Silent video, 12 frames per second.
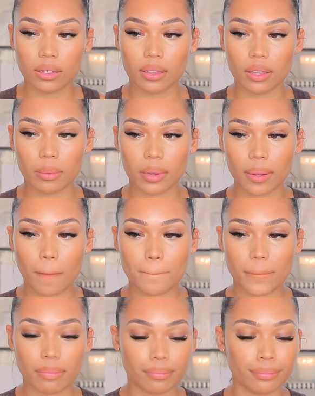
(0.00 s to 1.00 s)
There we
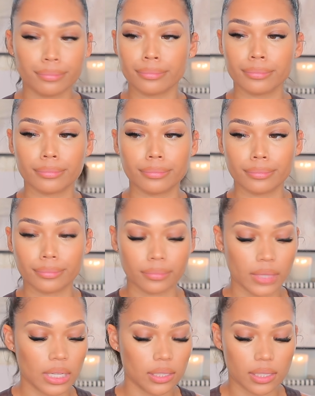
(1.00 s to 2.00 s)
go.
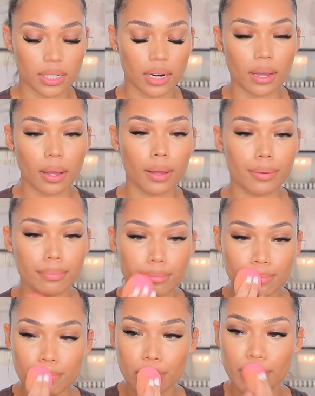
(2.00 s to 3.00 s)
Just gonna
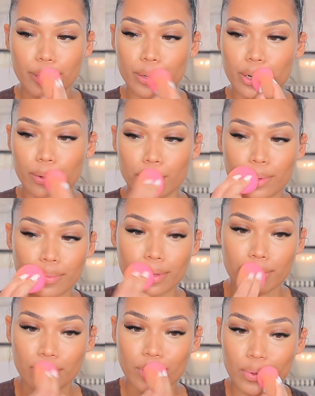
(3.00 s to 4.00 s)
blend it in a little
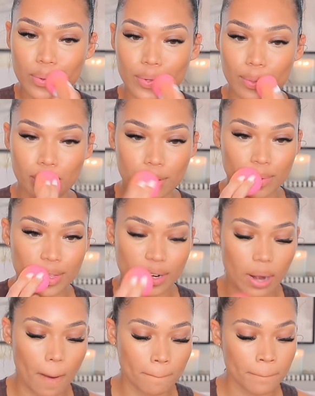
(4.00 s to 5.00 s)
bit with the Beauty Blender.